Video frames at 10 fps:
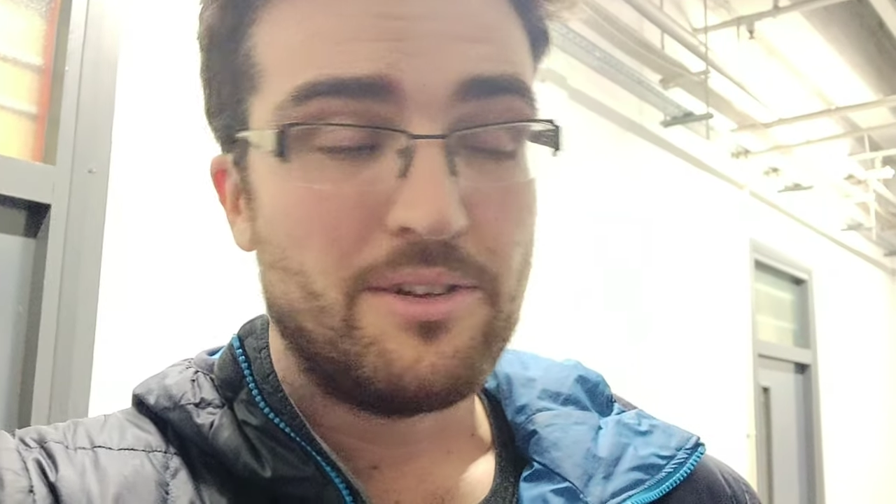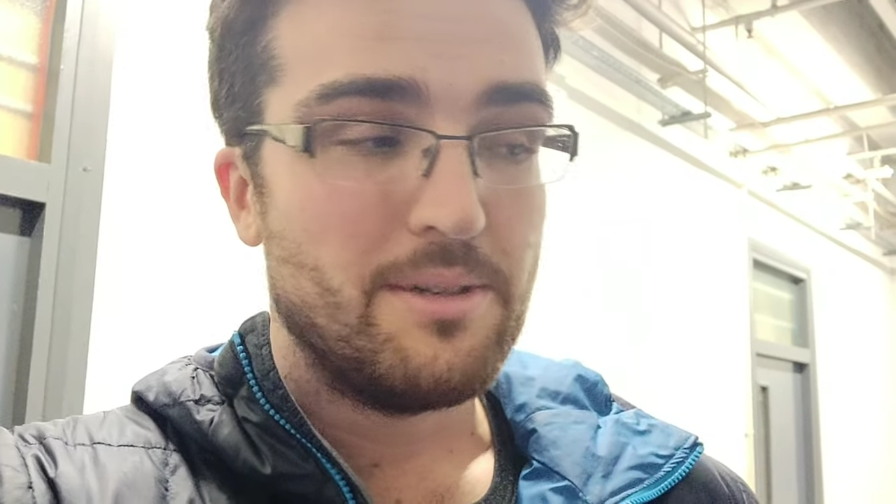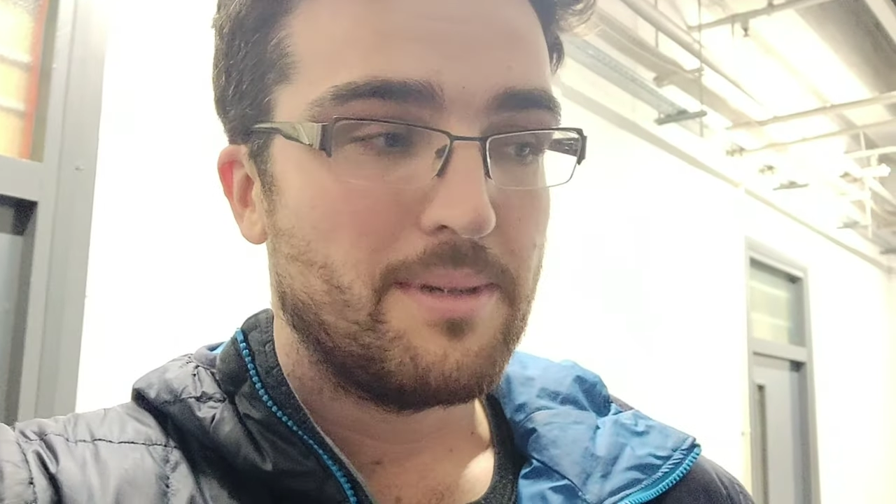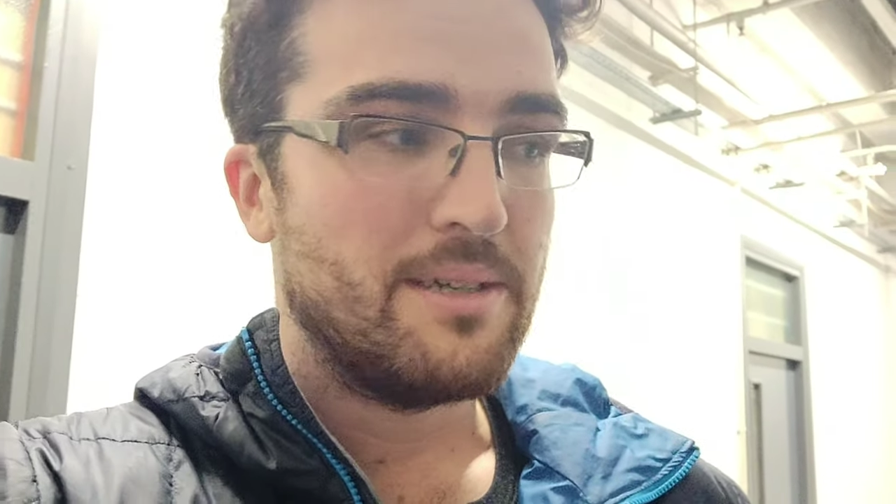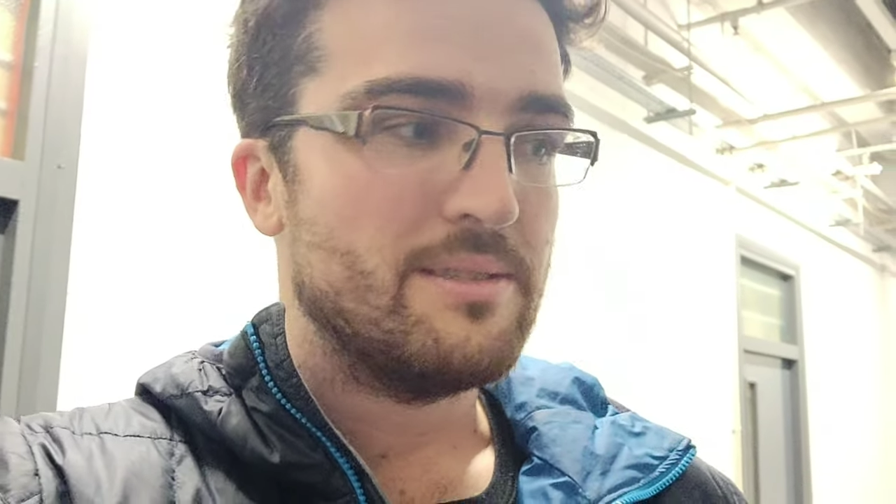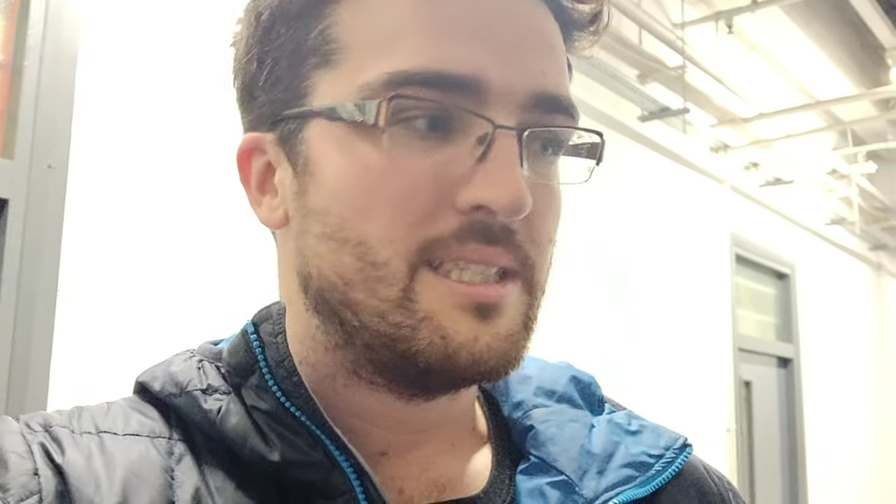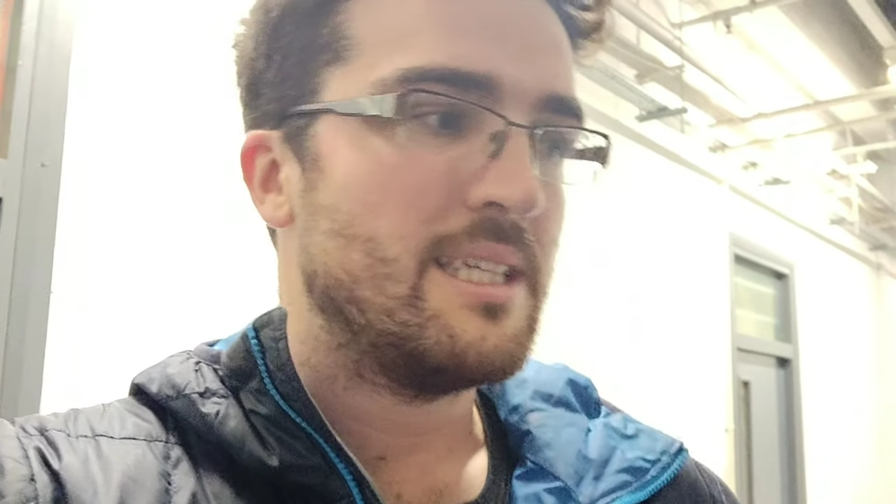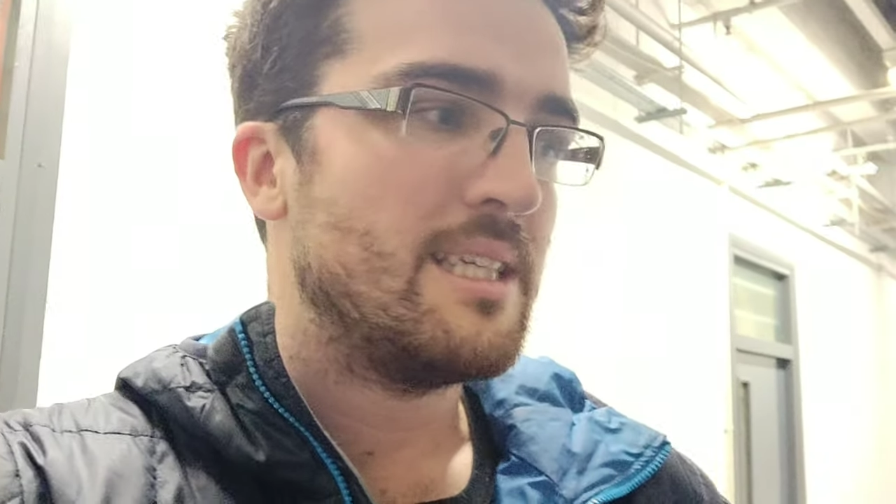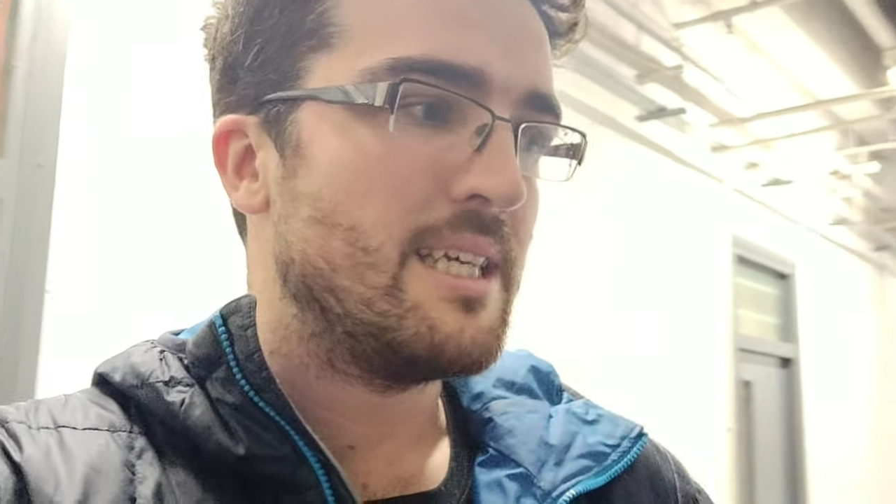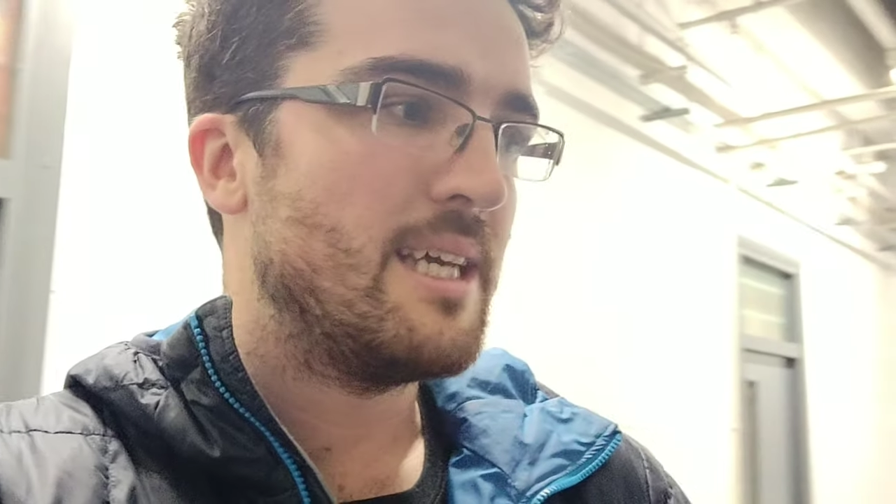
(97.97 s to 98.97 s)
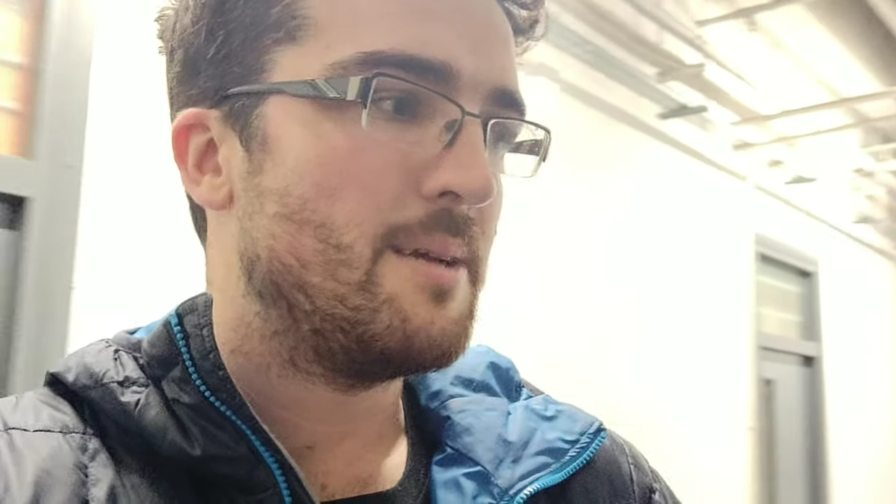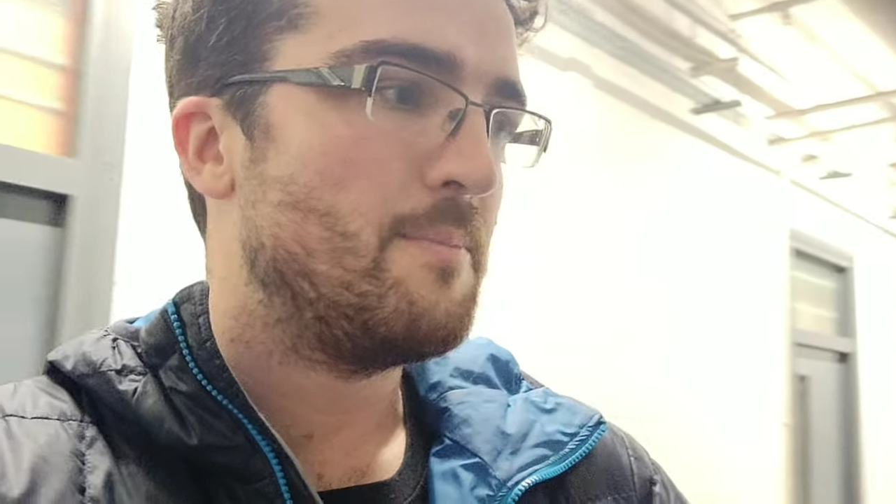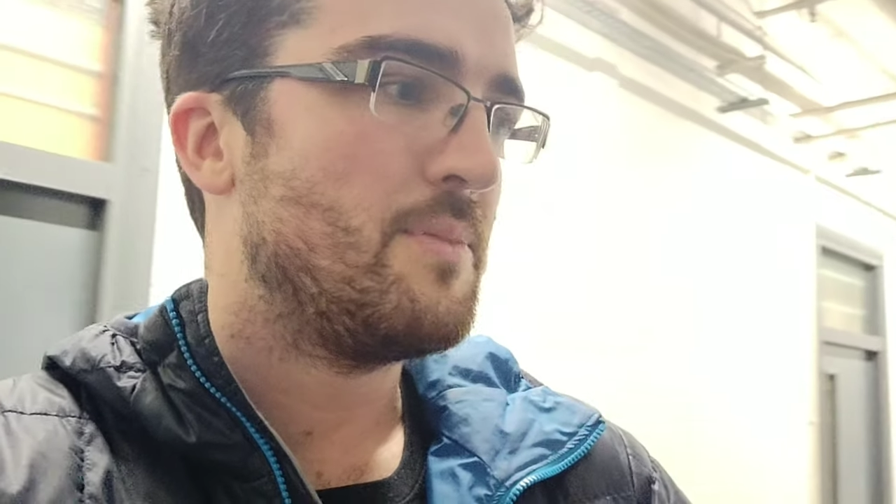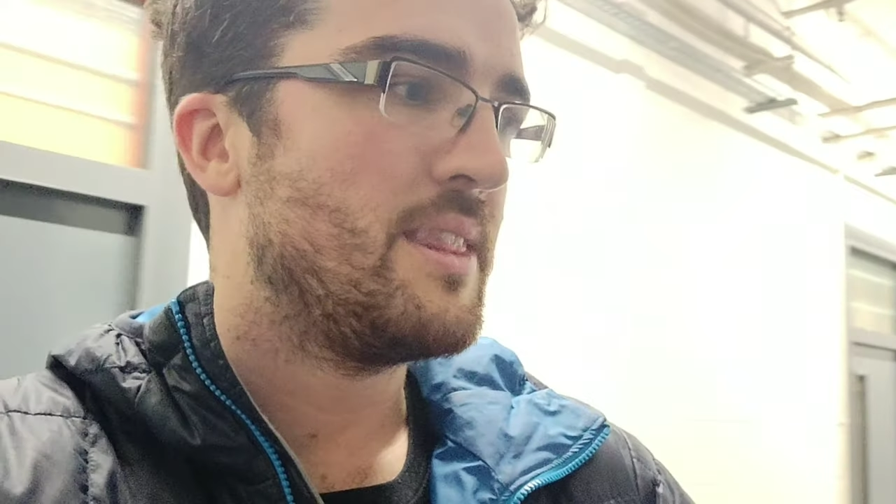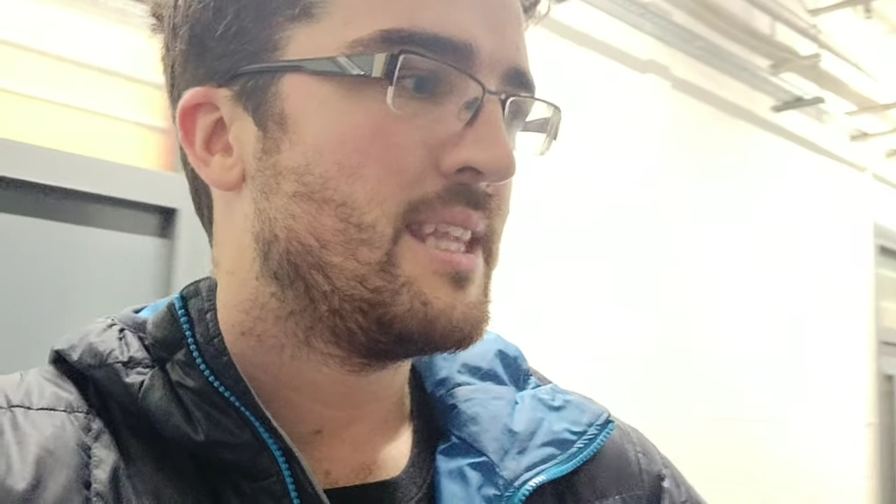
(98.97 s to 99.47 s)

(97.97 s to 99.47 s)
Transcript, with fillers: on about, um,